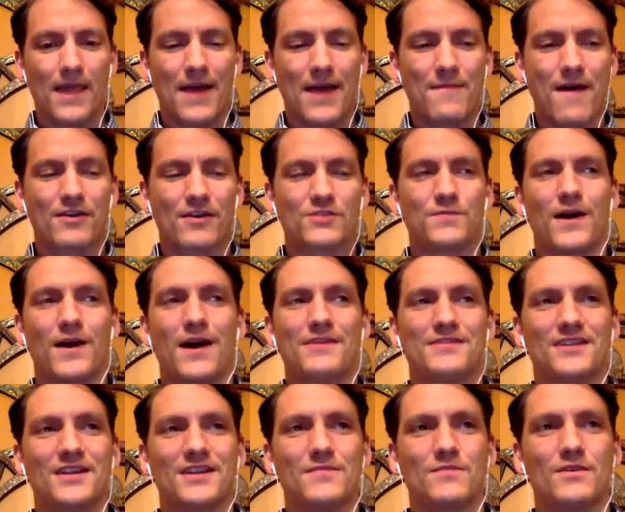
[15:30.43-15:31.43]
And my
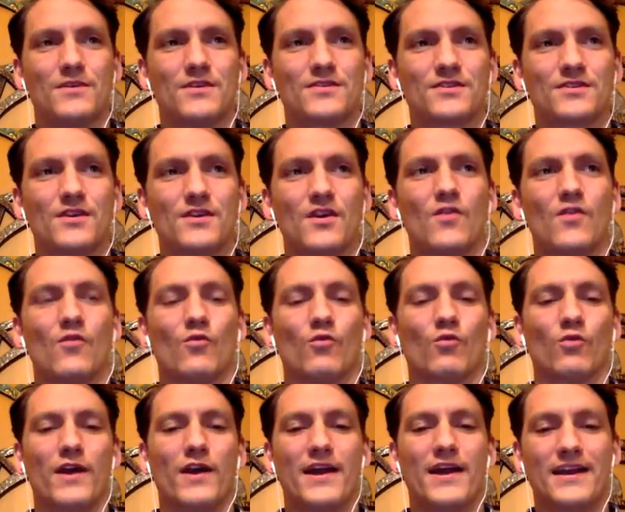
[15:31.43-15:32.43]
response to them was
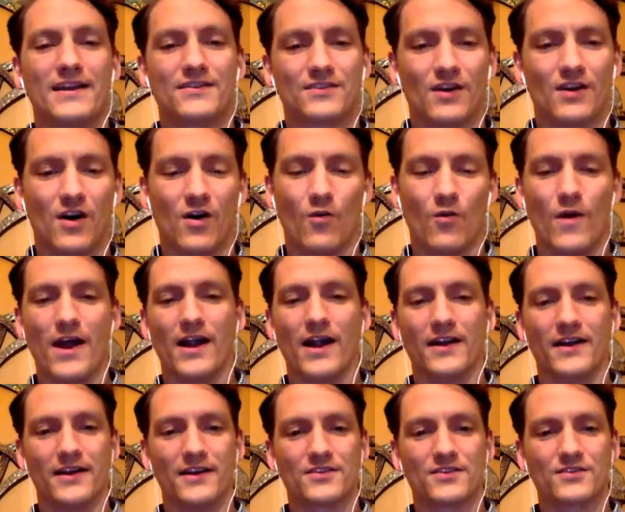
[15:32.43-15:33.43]
raise
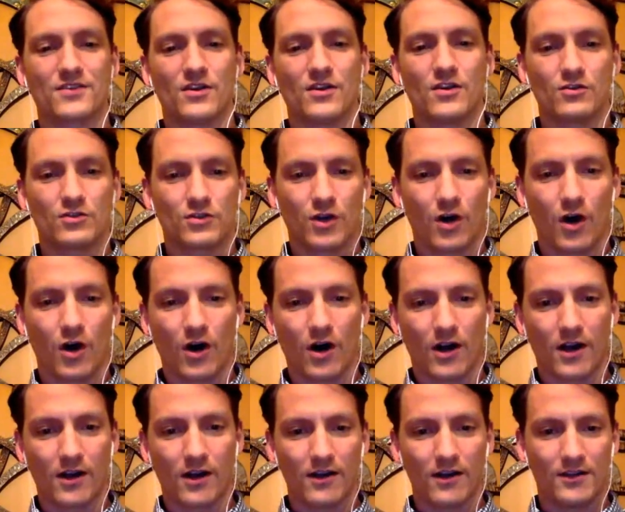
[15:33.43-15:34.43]
awareness,
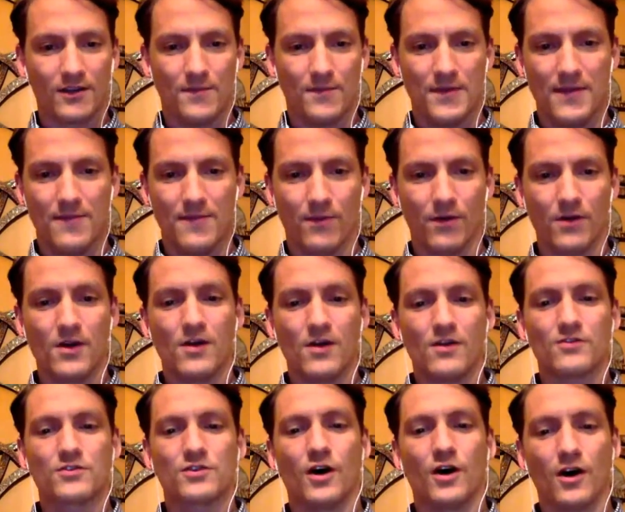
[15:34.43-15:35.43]
talk to people,
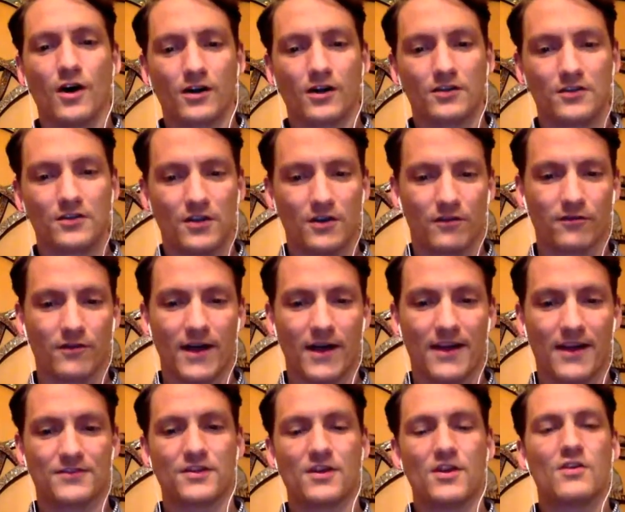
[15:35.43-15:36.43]
talk to your
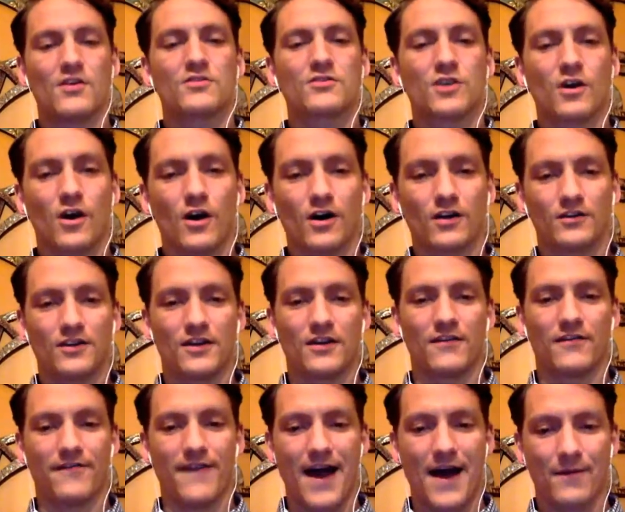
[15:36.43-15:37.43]
friends, talk to your
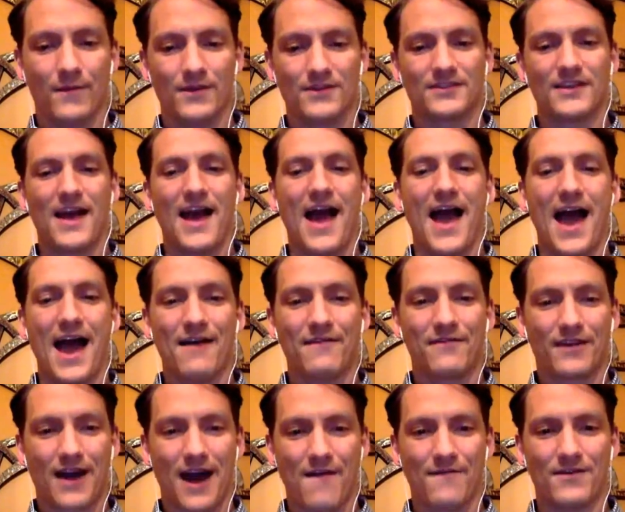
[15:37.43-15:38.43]
families,
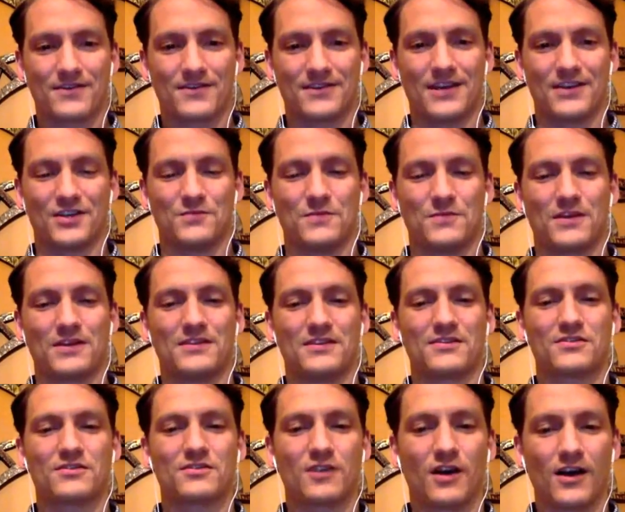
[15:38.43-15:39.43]
have conversations, because it
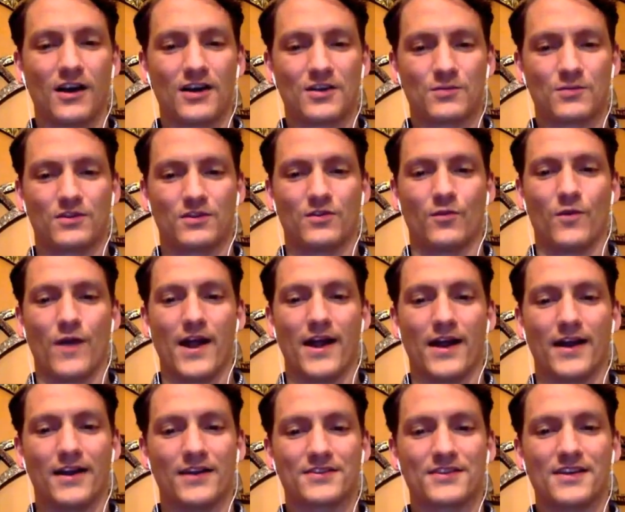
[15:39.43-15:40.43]
starts with
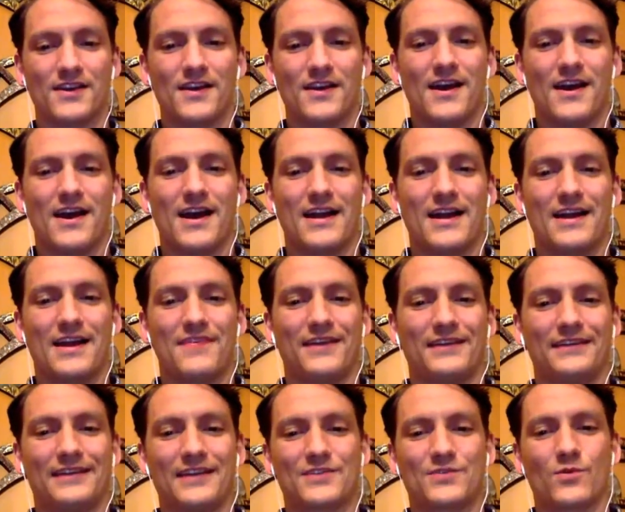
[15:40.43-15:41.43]
awareness. And I
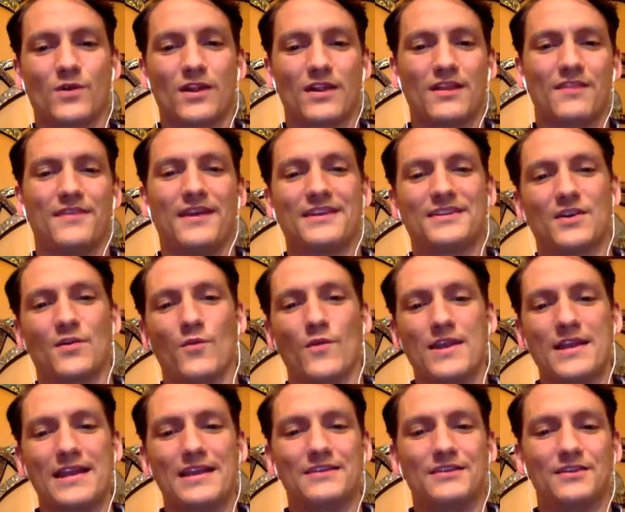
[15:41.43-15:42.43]
think that's one of the things that
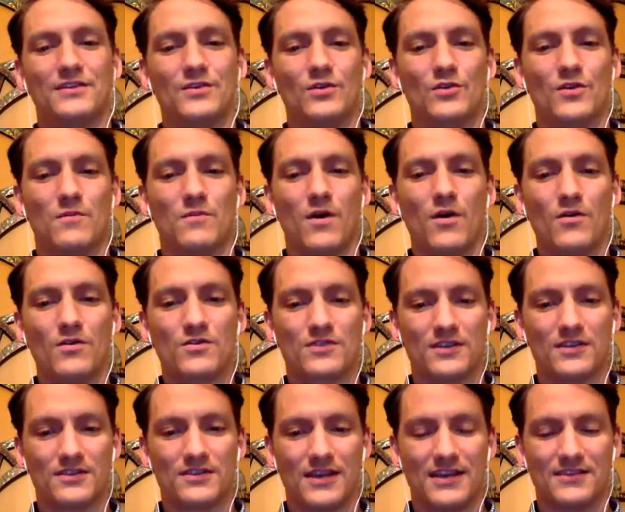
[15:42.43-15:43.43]
we need to do the most
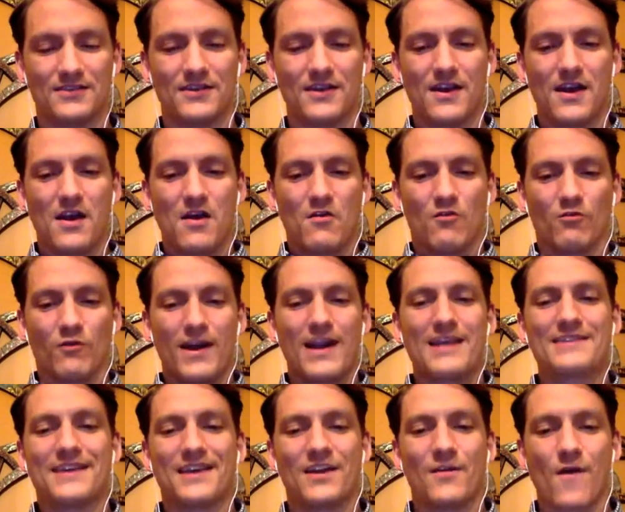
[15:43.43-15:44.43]
is
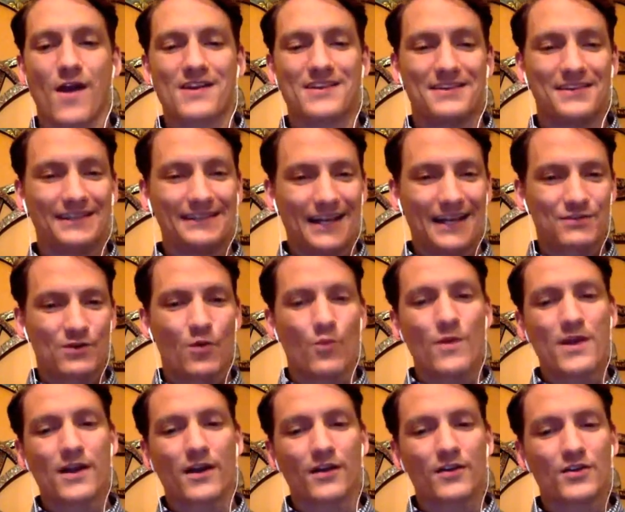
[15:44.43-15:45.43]
raise that awareness. I think that's what
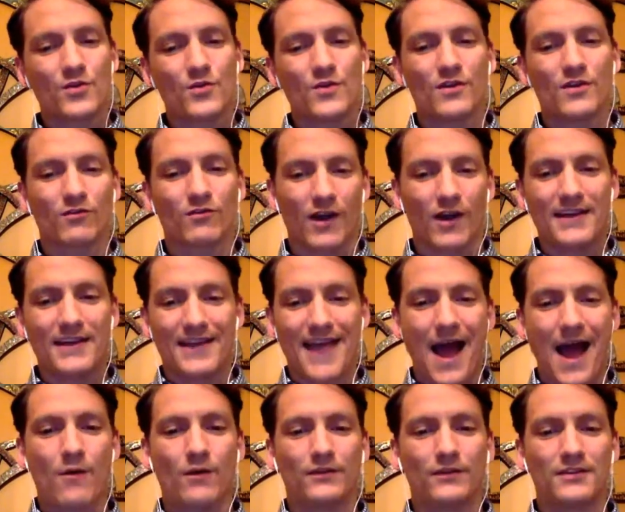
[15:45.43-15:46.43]
we are doing right
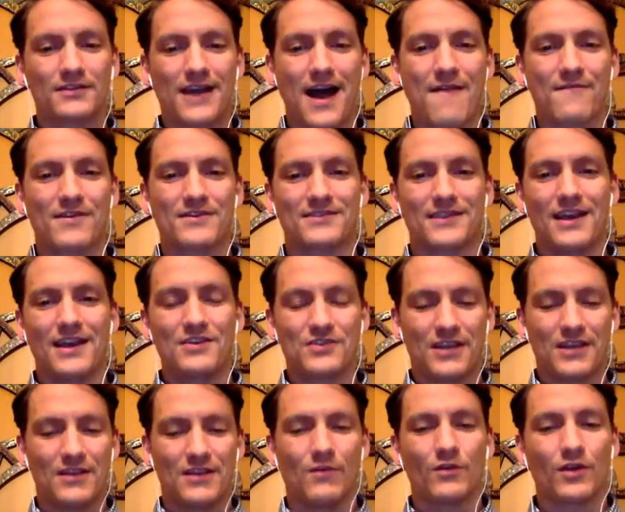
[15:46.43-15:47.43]
now with this
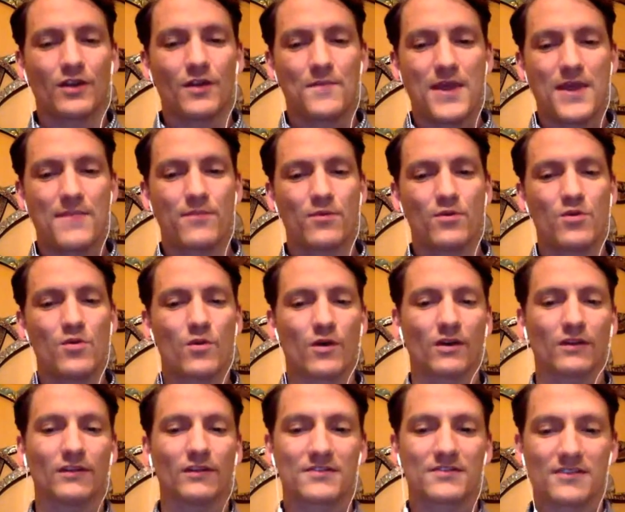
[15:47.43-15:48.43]
conversation and with all the people who
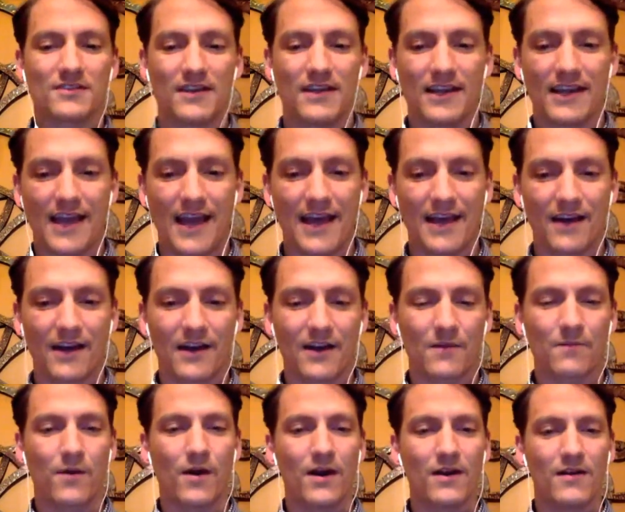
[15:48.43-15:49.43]
are listening and
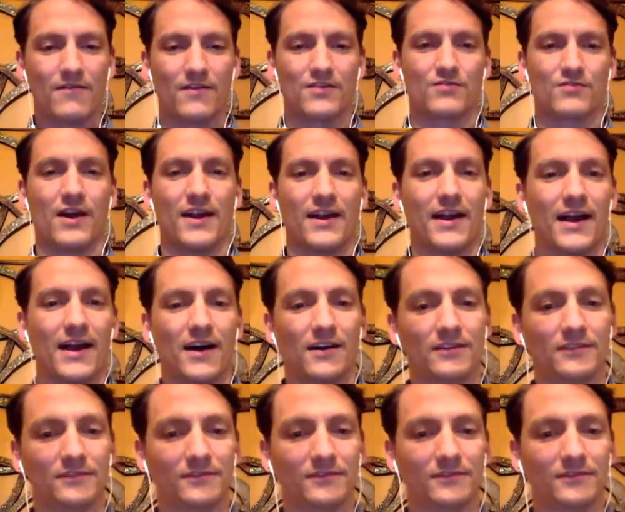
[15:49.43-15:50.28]
are part of this right now.